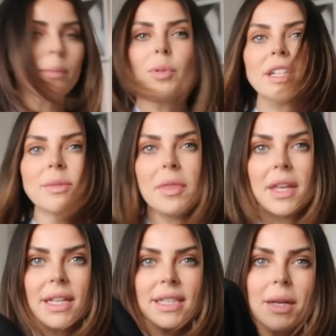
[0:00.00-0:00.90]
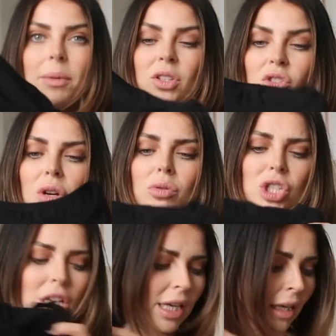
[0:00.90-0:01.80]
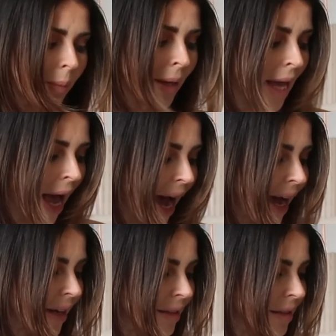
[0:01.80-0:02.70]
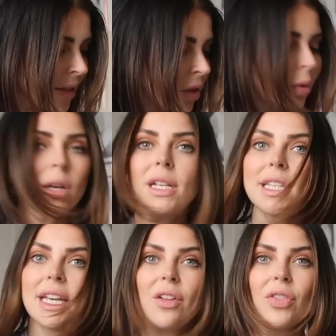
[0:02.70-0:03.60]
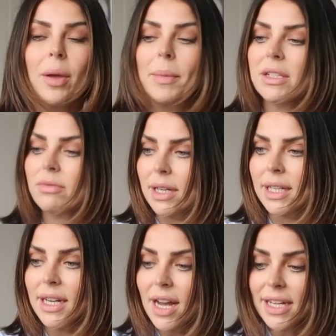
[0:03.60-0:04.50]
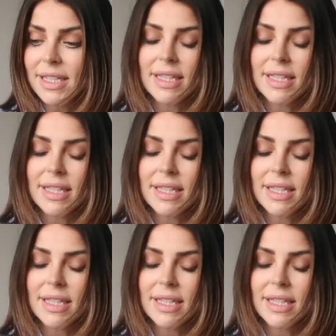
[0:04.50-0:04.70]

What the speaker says: impressed with these. They were so cheap and the quality on them is really nice.